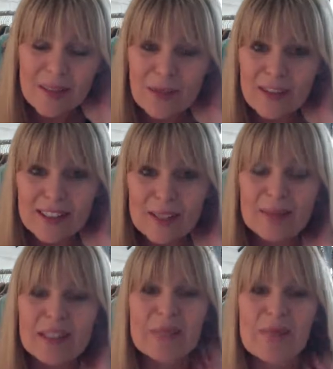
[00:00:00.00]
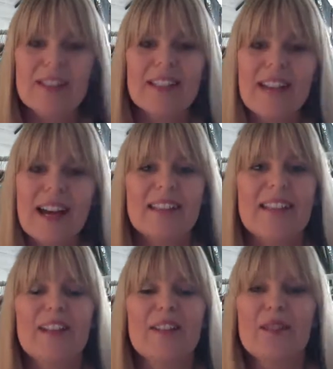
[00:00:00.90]
of us use this business as
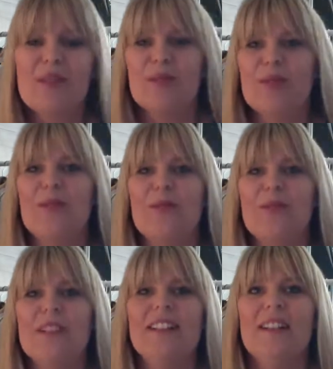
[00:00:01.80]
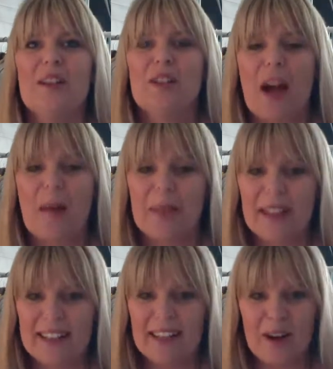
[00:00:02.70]
an excuse to shop
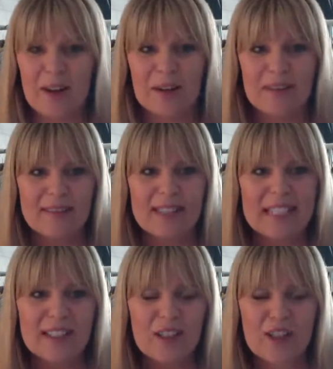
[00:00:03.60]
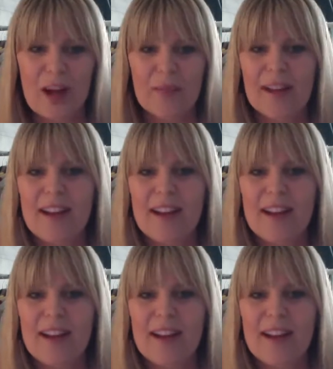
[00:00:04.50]
and get our need to shop,